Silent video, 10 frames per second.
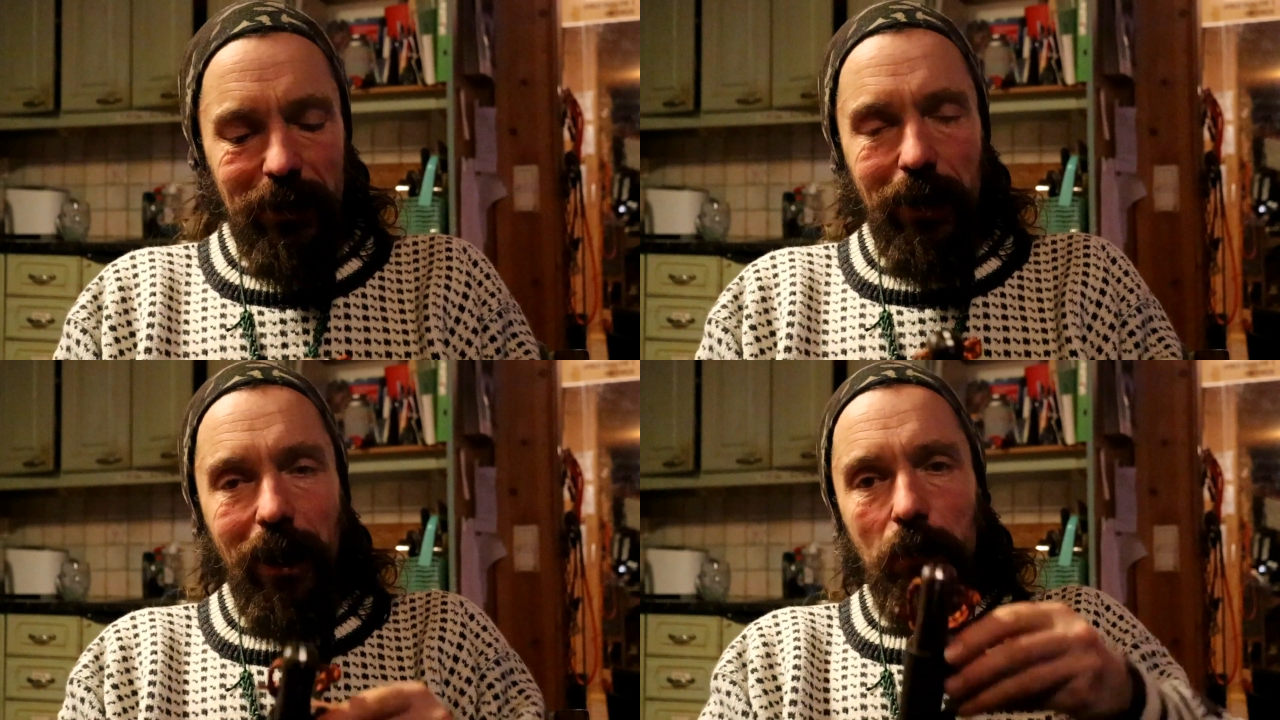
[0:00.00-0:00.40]

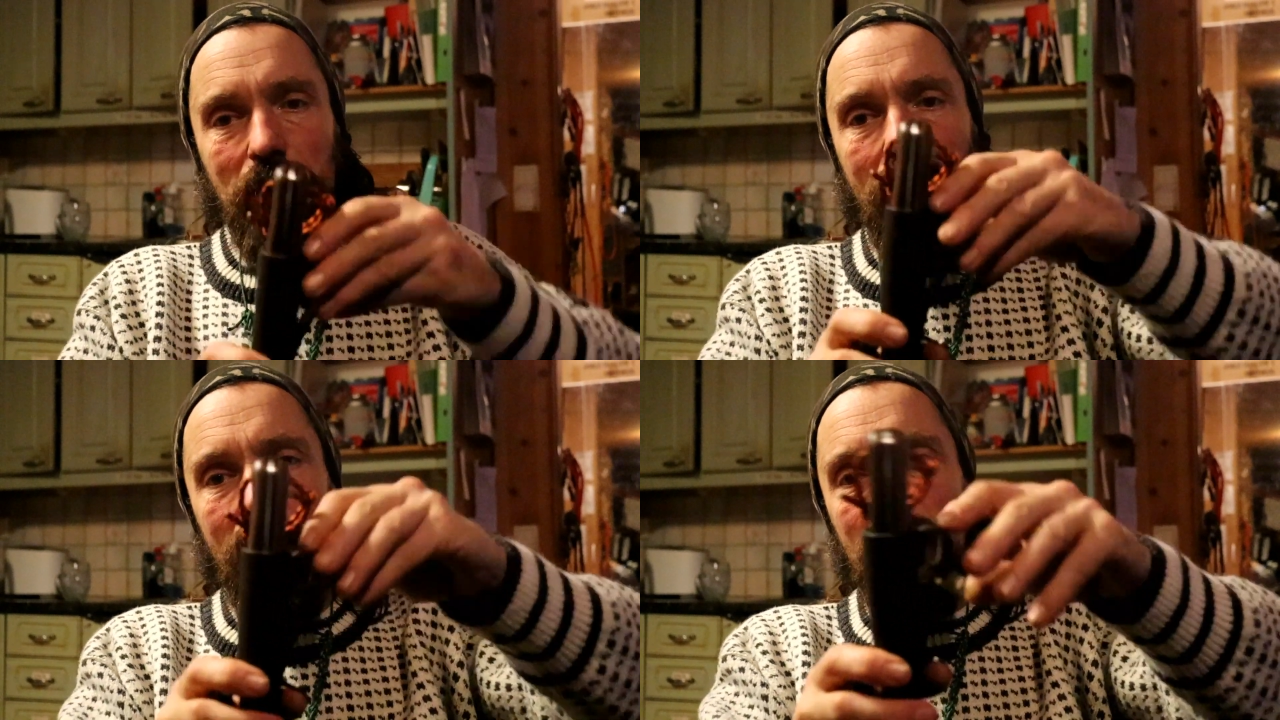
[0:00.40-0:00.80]

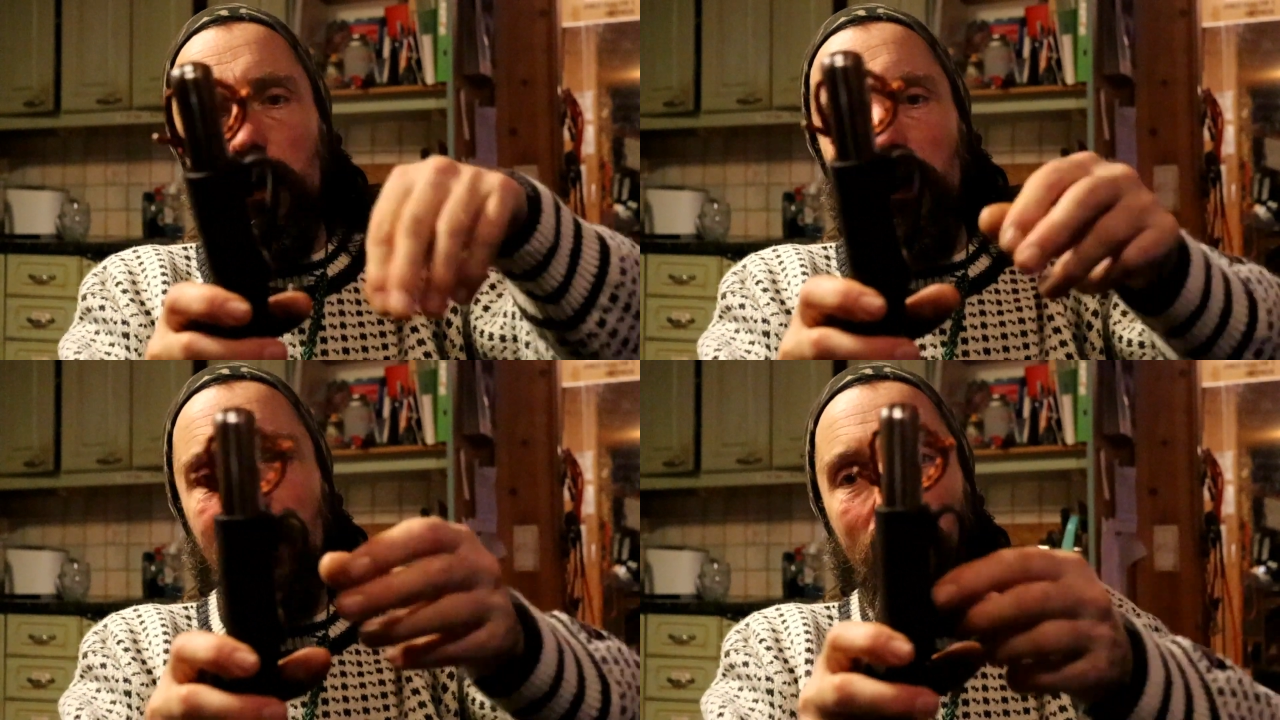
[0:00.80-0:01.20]
snaps.
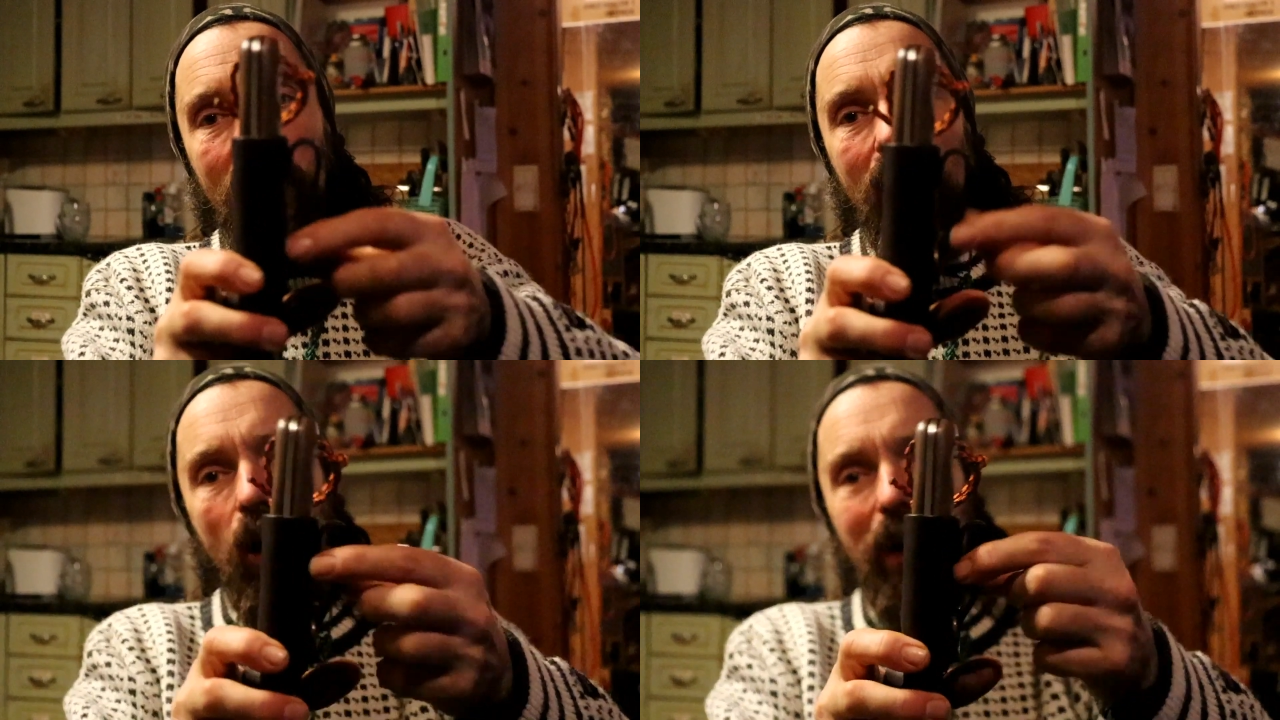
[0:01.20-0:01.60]
So you've got the
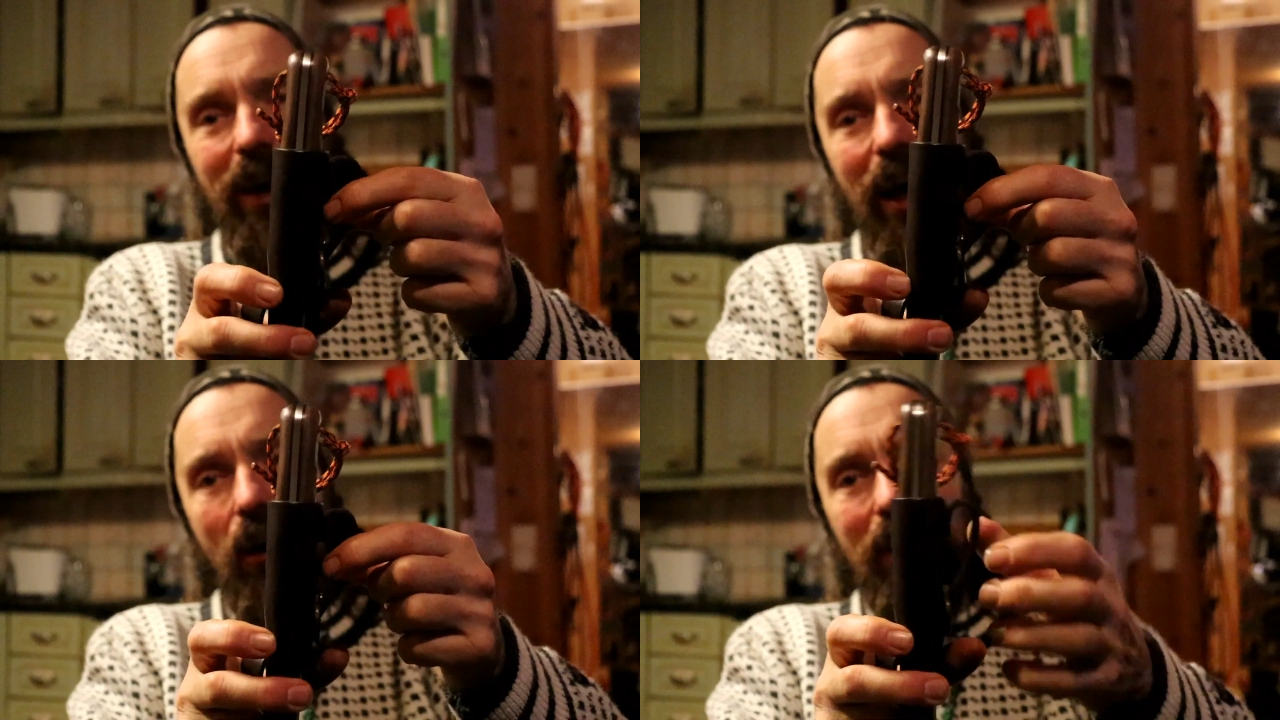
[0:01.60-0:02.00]
lower
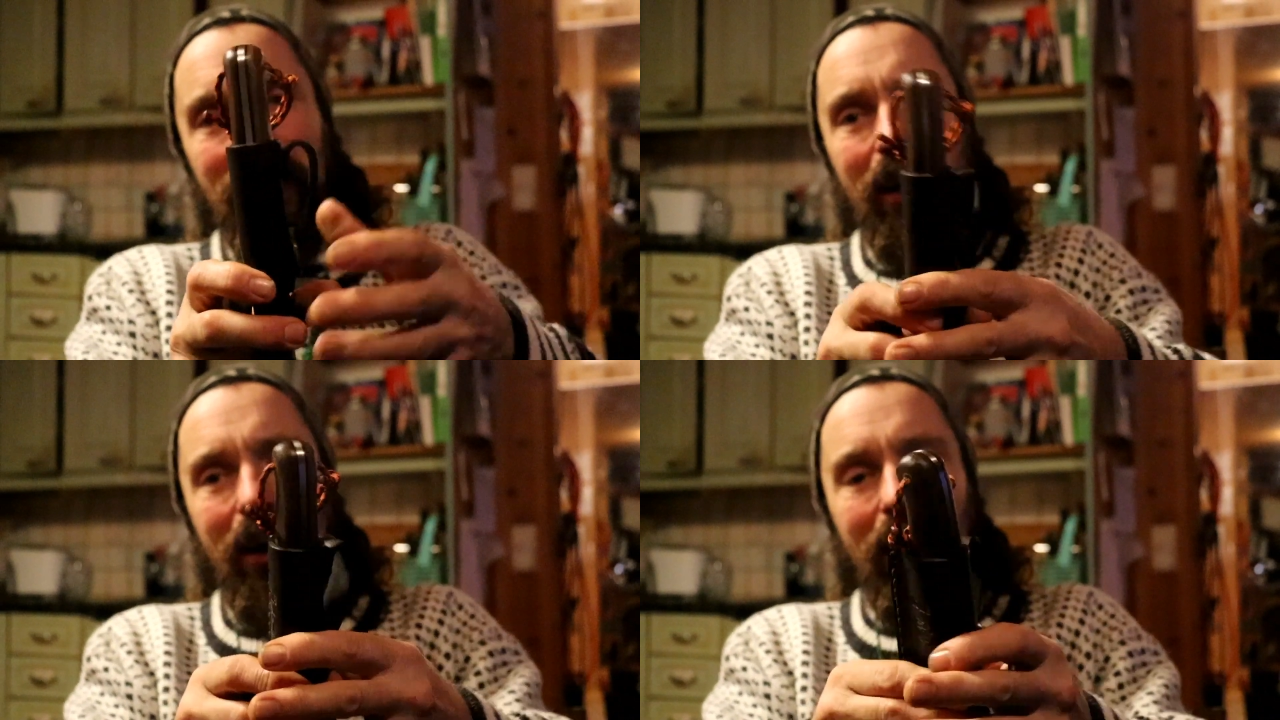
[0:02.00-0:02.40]
carry.